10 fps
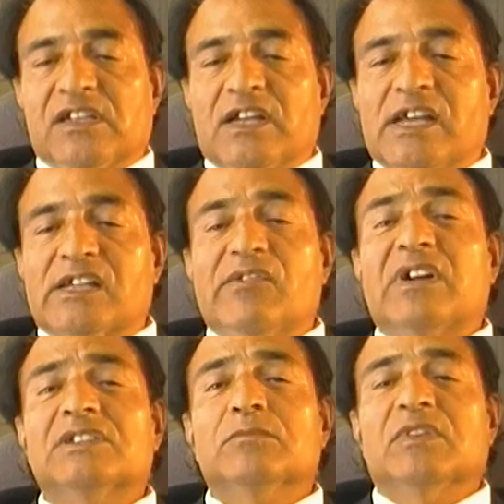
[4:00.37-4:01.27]
an
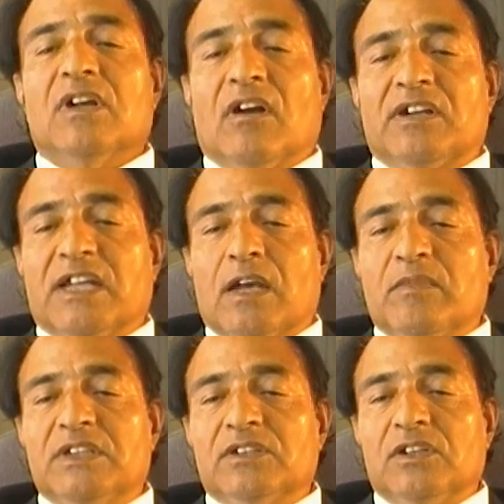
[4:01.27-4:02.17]
irreversible heart
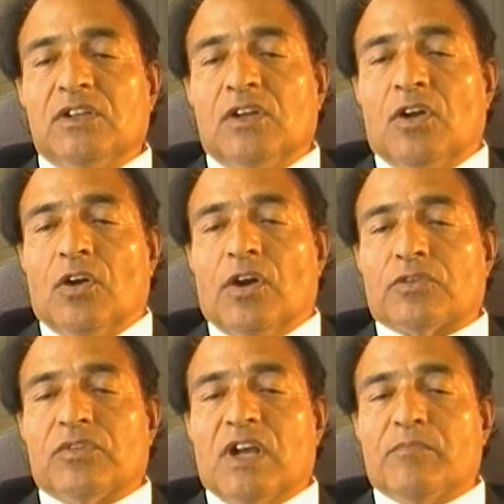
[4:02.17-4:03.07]
damage
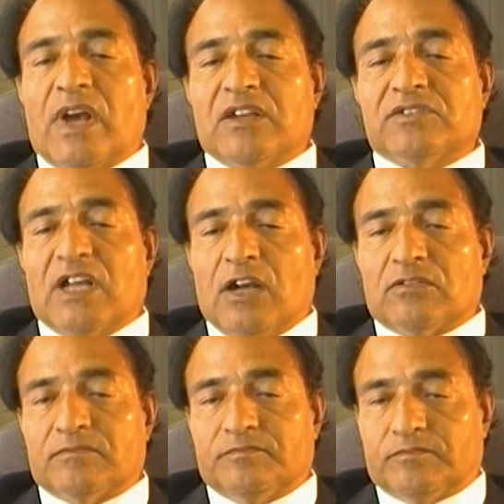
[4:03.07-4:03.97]
or could have passed
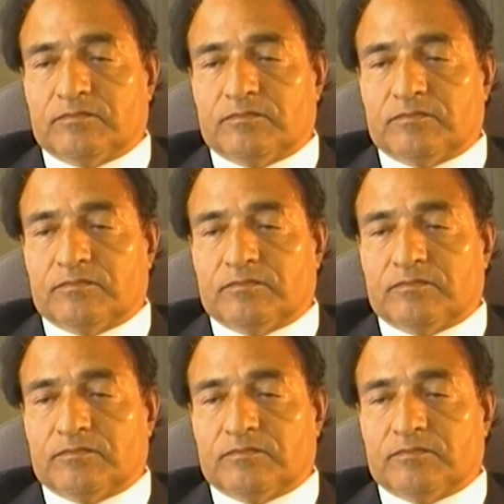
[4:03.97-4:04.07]
out.